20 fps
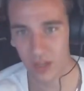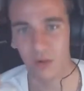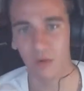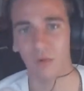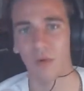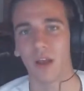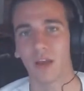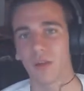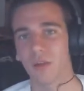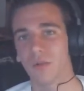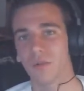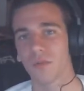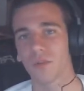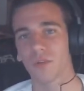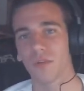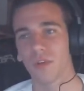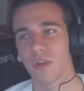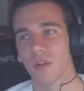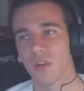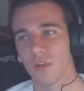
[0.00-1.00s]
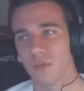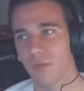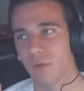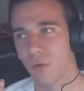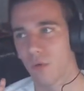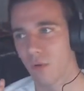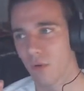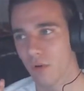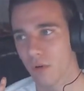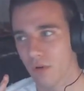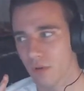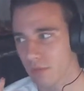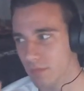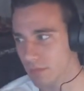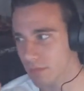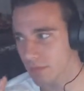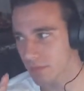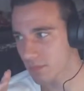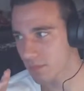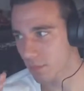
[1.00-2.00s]
records for
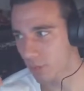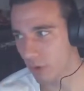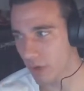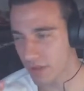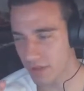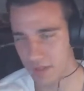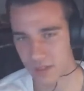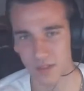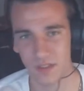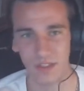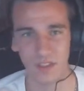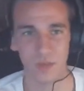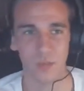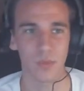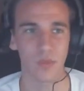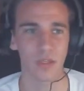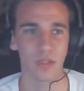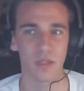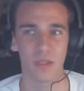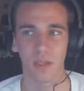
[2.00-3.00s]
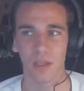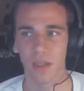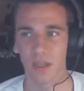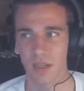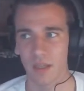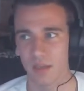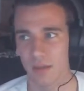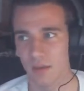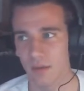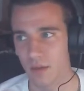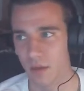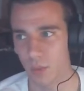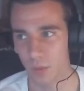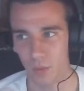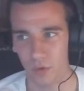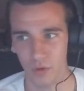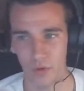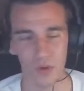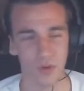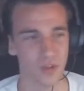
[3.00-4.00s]
processing speed and number
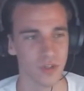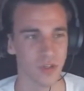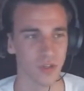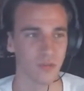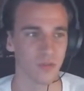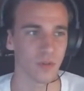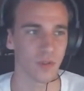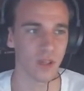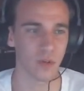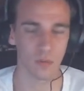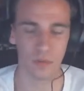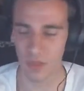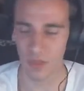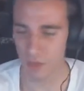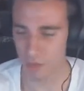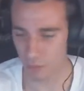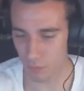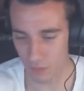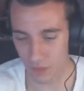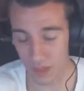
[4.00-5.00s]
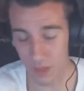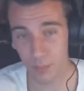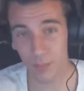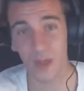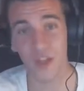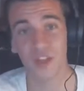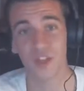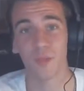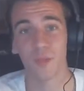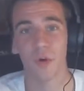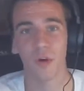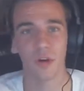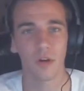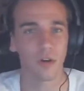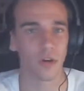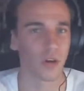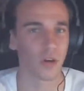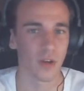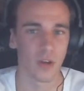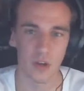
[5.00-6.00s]
crunching, where they benchmark
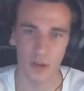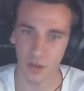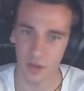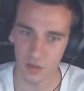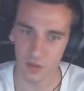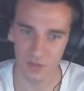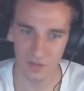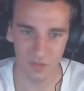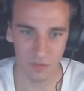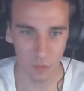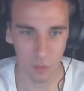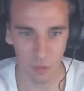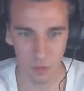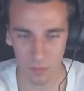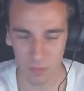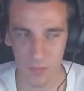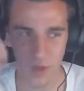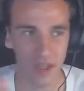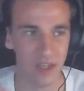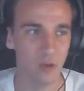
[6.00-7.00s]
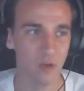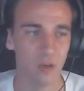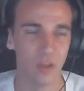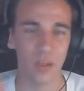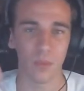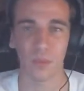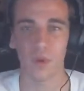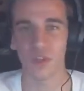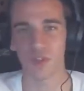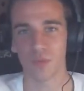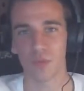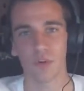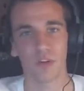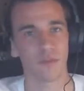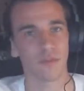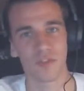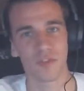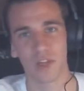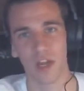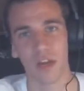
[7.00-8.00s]
for money, or they benchmark for
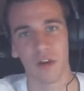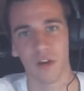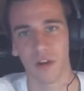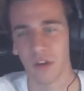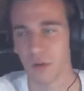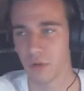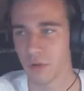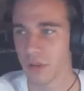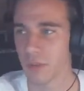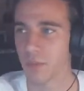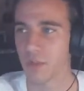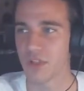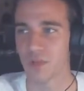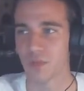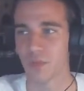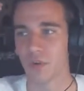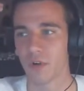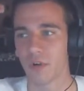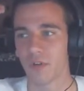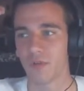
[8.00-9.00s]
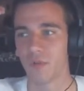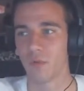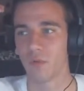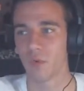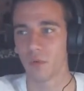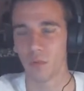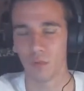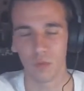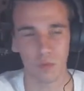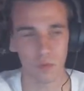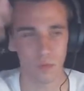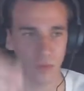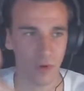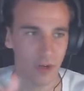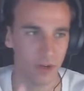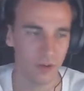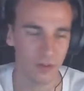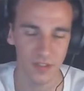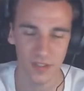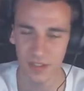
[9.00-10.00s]
charity, or they benchmark for world
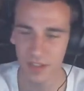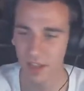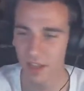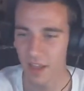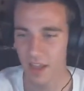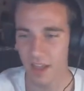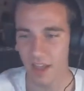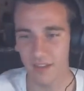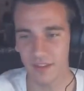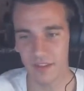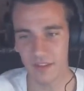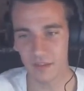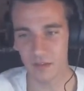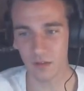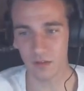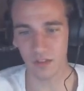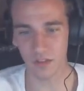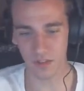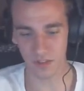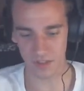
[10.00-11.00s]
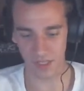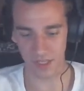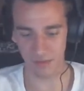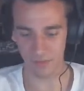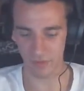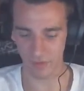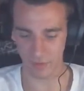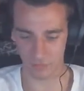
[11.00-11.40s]
records, and they literally just have a